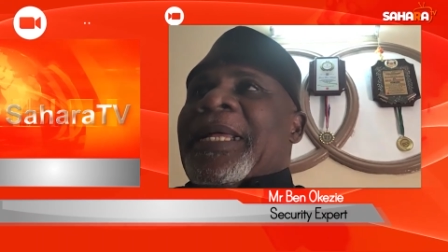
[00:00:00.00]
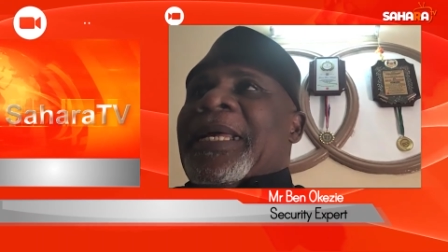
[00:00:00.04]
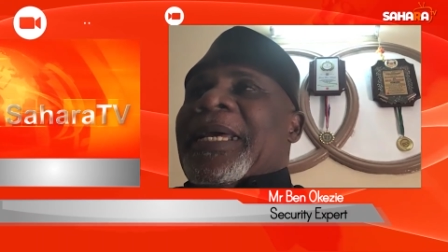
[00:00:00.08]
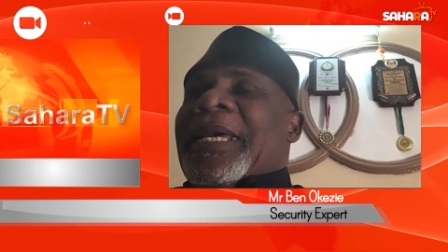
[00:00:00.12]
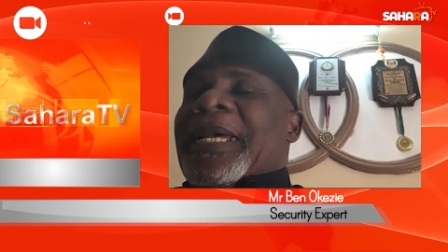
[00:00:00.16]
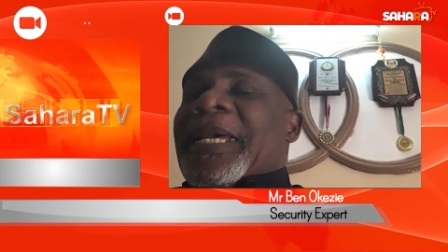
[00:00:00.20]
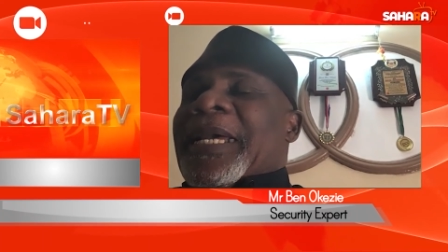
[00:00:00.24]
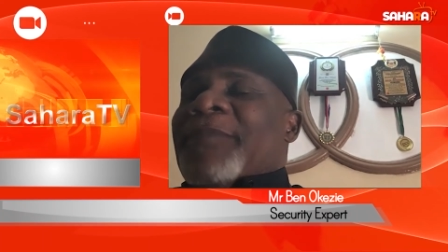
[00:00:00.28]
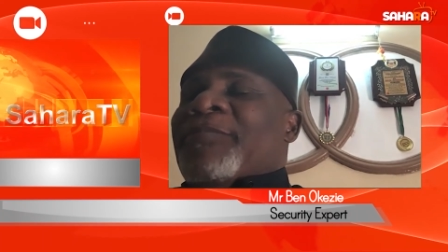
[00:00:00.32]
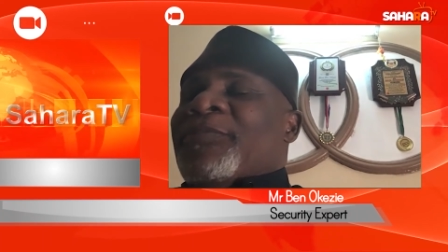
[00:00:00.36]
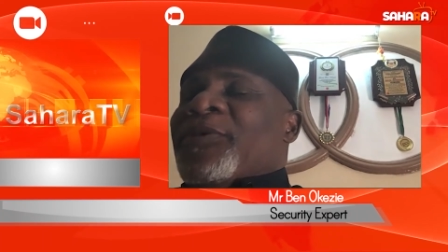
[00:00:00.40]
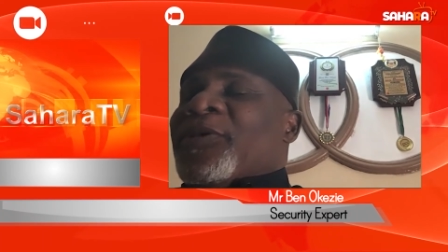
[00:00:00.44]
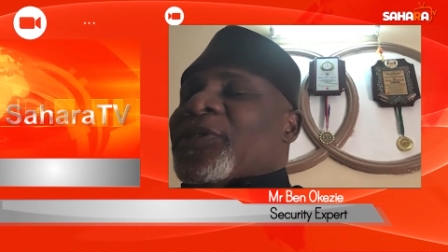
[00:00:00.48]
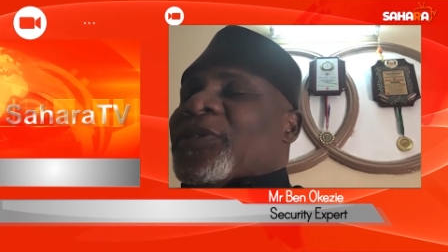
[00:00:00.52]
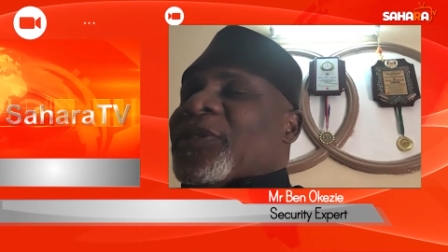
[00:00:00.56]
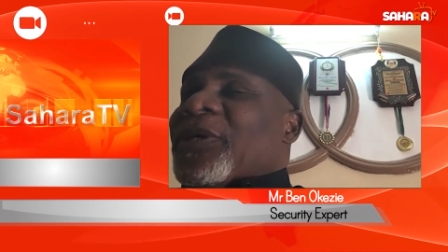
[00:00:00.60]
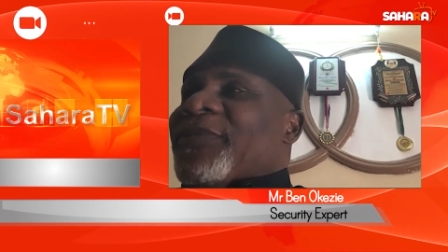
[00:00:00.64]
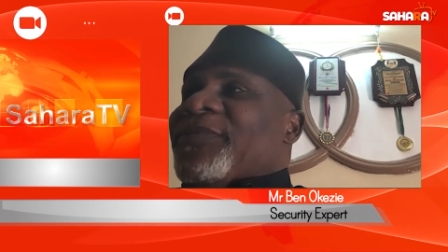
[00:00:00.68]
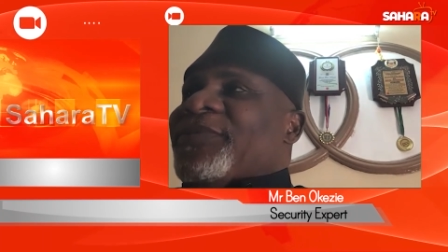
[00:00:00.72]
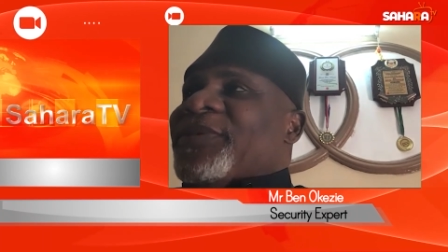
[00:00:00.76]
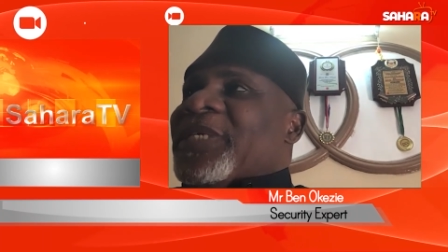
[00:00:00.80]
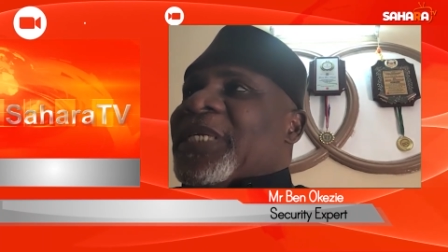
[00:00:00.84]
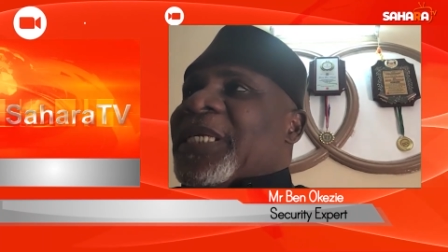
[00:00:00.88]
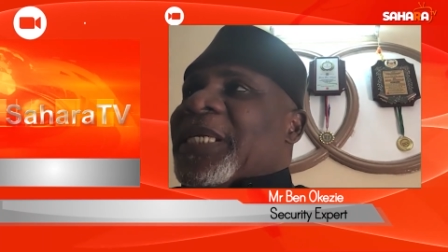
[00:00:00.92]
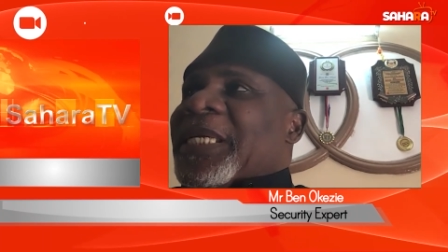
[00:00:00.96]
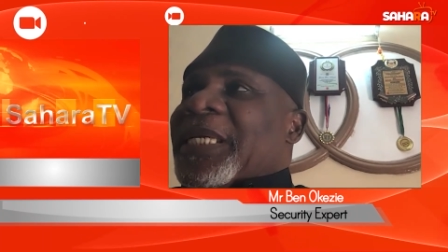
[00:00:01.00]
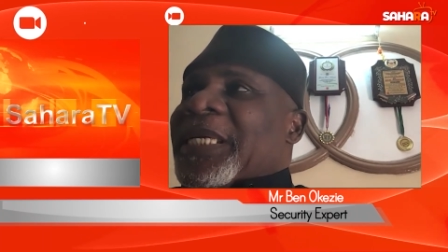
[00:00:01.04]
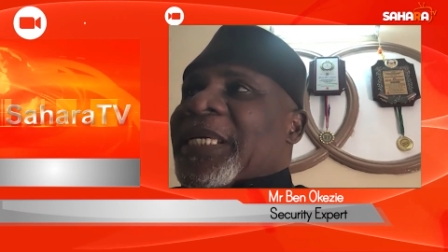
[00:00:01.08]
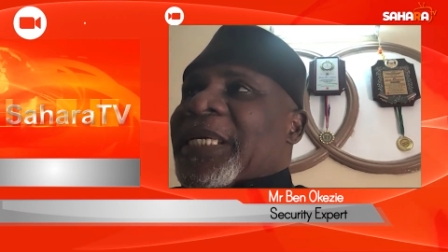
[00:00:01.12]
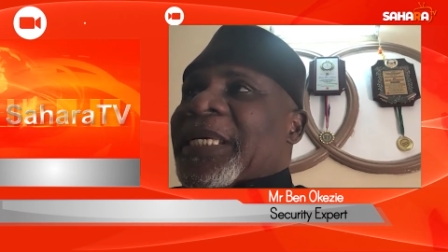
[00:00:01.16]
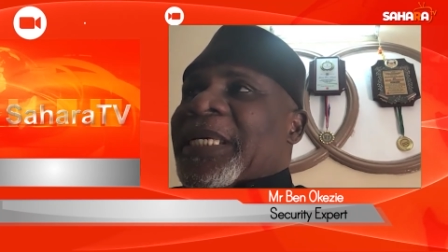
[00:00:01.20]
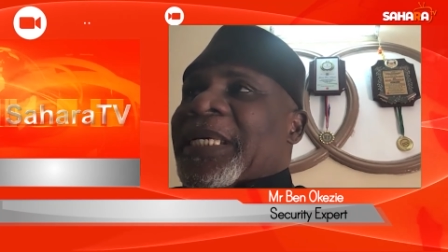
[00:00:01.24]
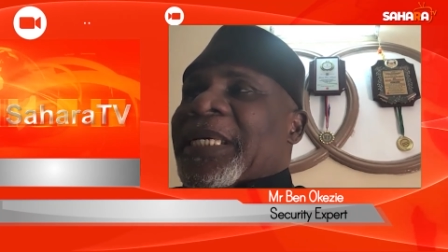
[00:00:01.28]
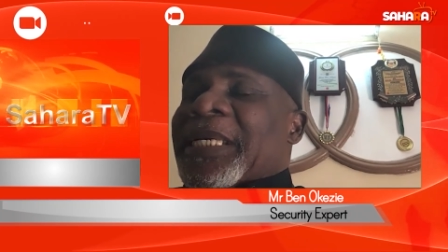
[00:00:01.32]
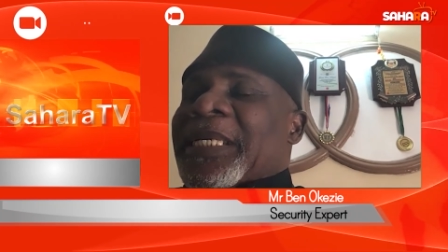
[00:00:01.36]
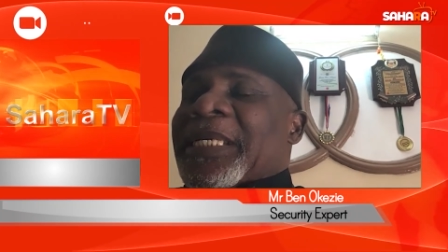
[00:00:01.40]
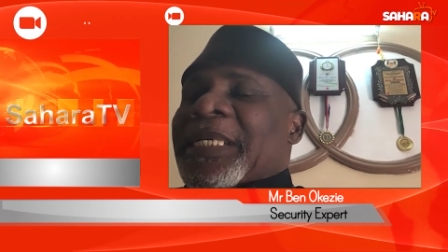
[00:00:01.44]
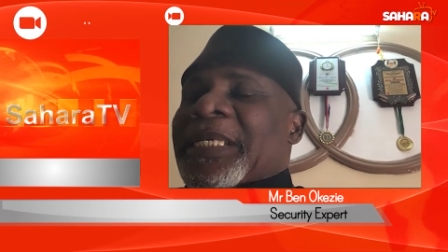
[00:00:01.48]
uh, most of
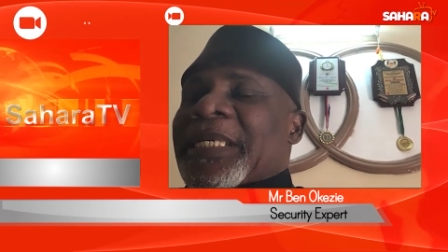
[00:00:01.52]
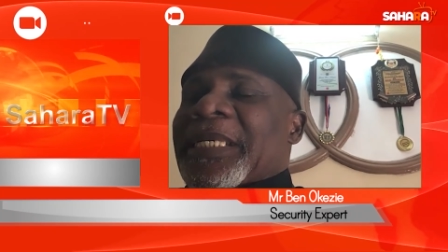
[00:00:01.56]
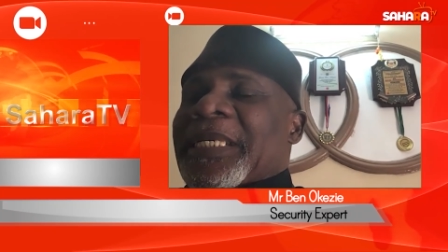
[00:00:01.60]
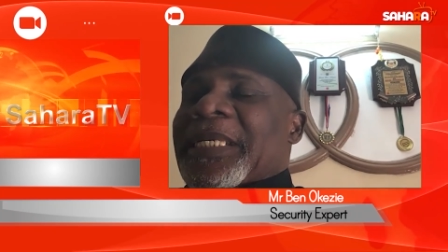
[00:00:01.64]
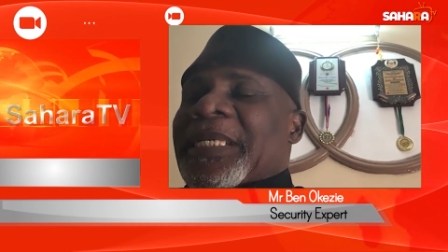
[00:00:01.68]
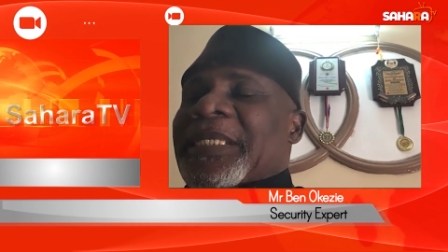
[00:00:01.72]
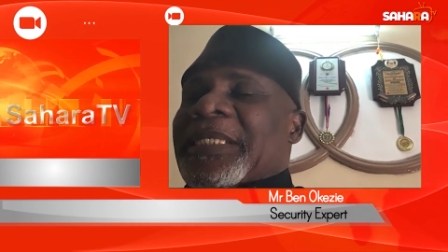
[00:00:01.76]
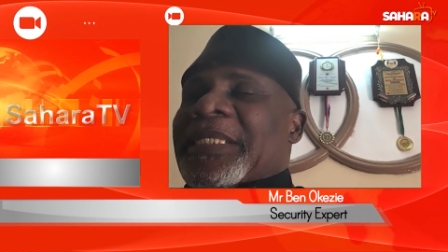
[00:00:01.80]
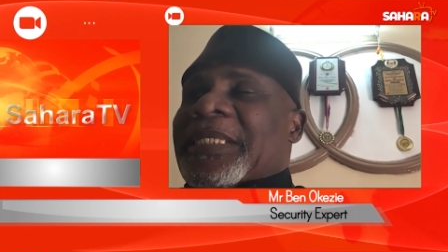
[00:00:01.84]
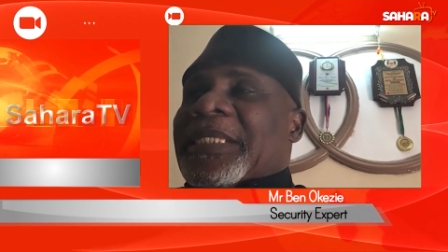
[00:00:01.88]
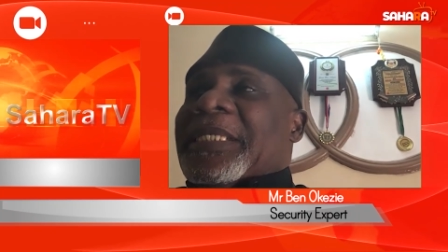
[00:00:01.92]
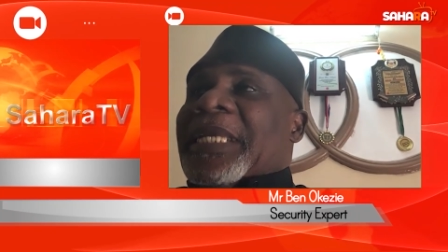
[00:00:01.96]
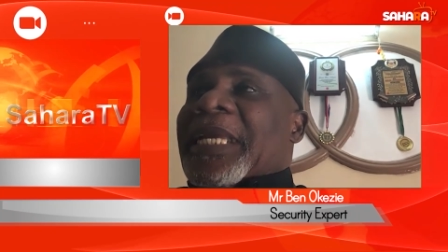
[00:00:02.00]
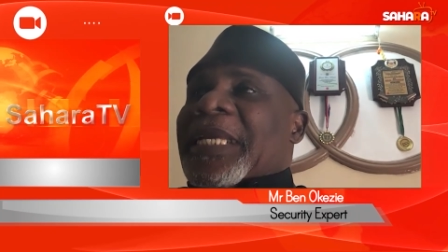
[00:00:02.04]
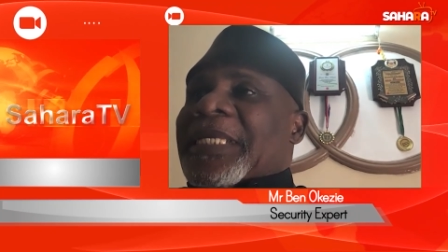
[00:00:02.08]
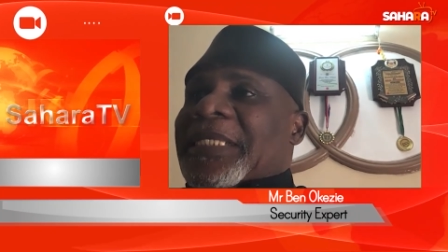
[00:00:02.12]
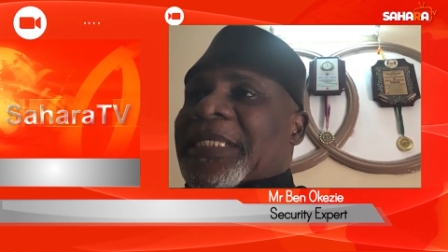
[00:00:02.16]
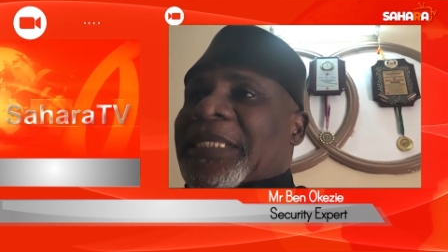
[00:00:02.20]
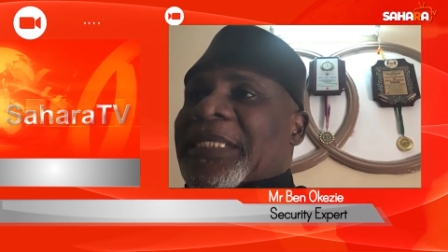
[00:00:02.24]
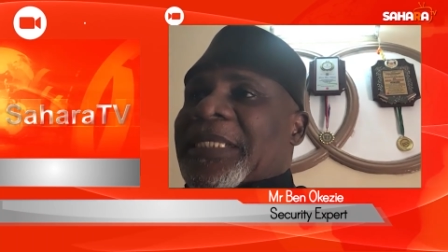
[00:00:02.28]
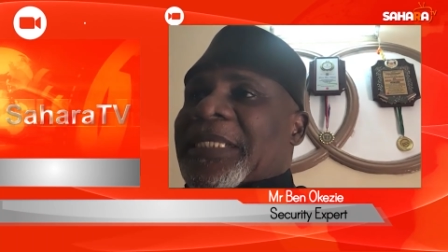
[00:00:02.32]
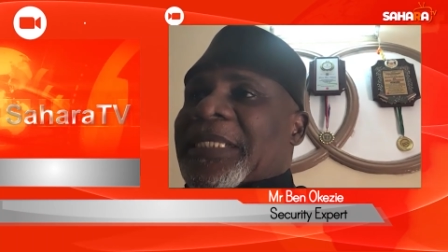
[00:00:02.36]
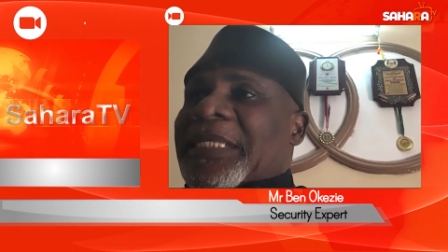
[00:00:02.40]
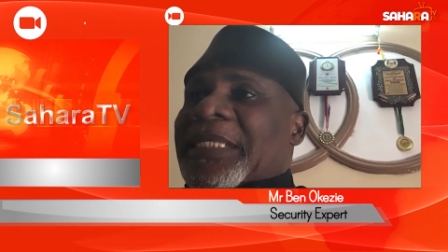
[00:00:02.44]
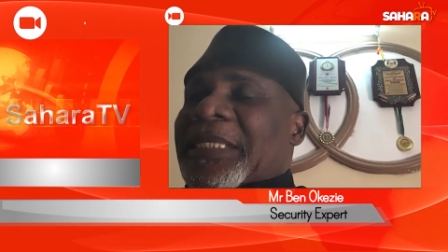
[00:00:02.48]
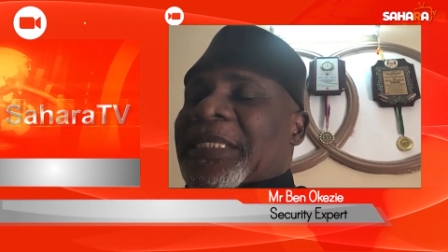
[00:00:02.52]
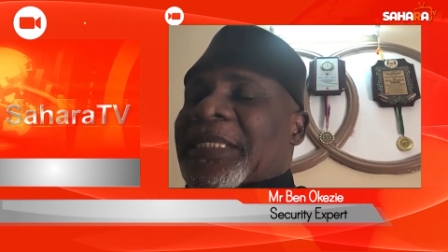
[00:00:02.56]
the states,